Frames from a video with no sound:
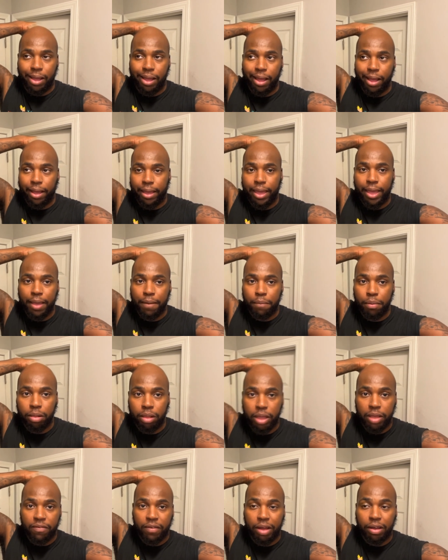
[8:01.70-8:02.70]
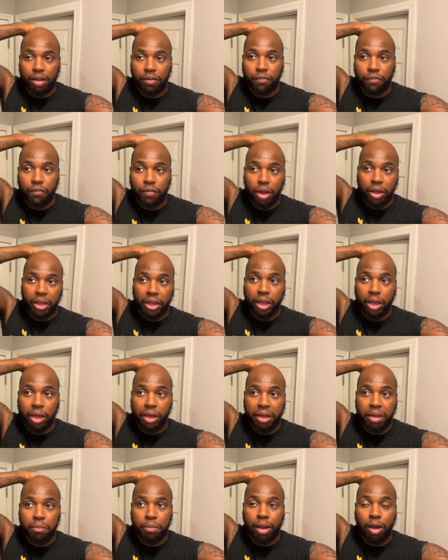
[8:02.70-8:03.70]
I can't believe I fucking
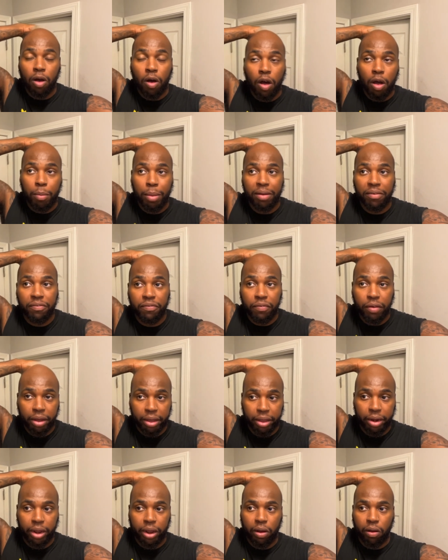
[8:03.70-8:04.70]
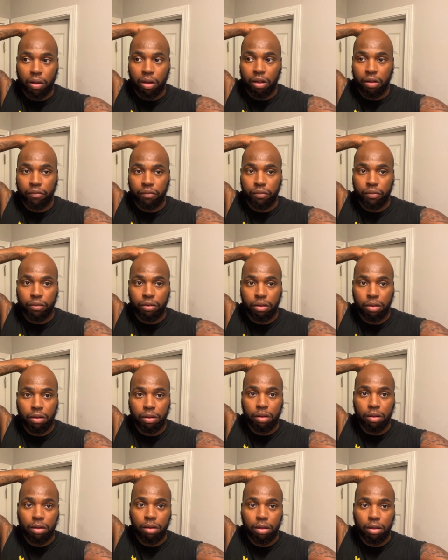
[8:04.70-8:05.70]
cut my all my fucking hair off.
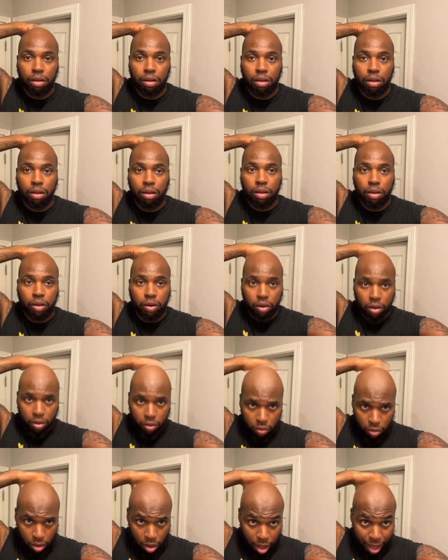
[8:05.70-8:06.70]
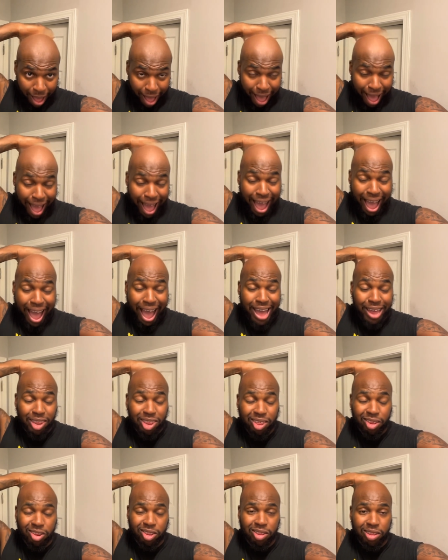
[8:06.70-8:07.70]
You know? I
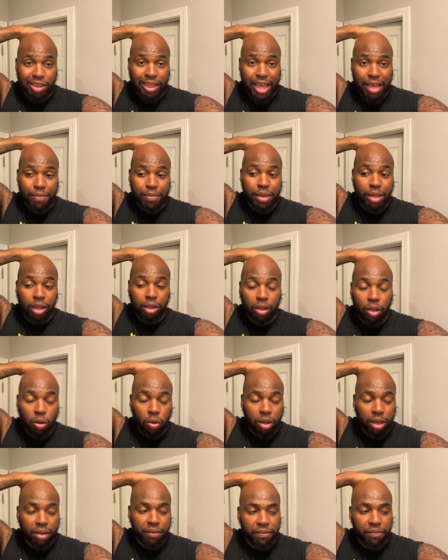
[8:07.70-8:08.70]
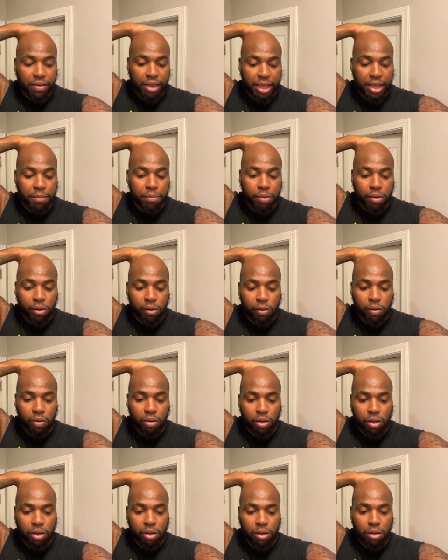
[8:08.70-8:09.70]
should've just gave me a low cut fade, bro.
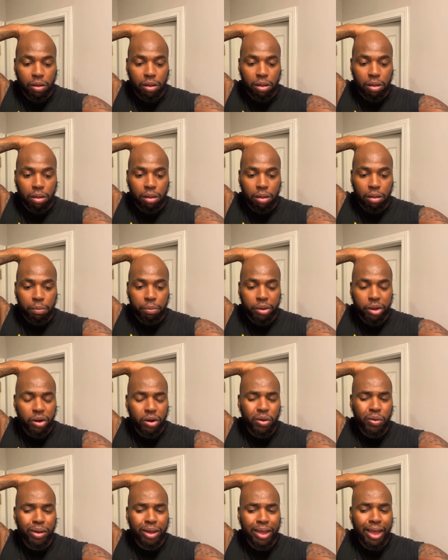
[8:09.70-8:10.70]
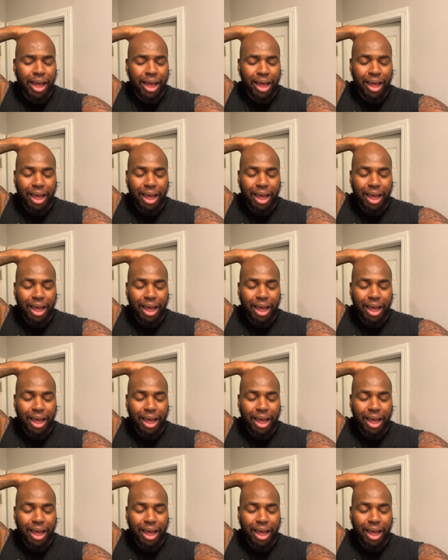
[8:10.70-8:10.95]
But you know what?